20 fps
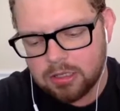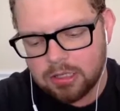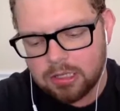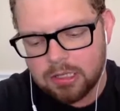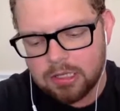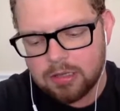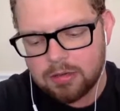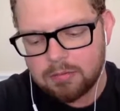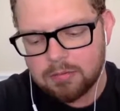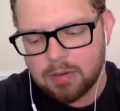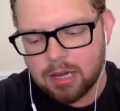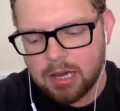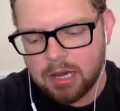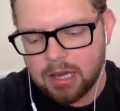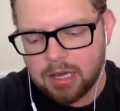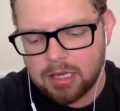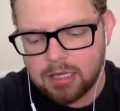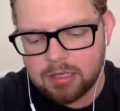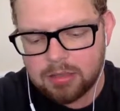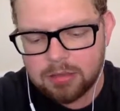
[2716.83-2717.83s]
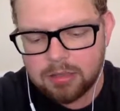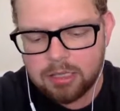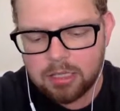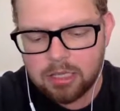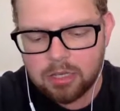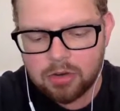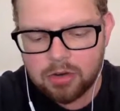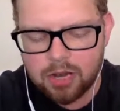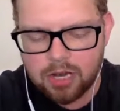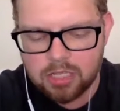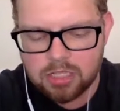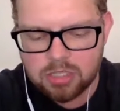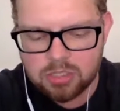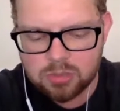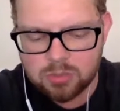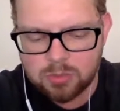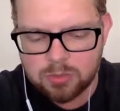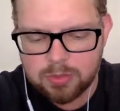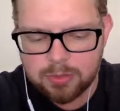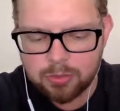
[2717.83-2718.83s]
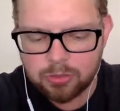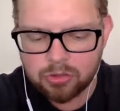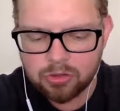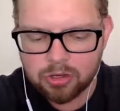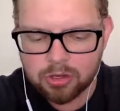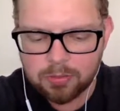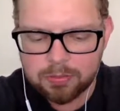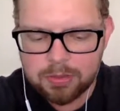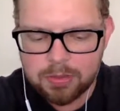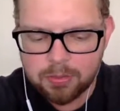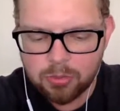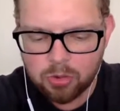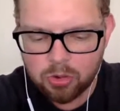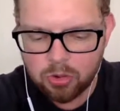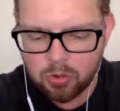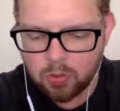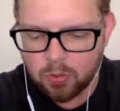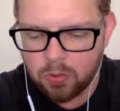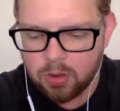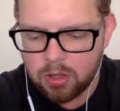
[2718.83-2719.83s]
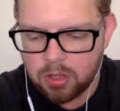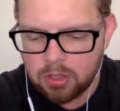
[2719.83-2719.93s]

in my interactions with people, there are people who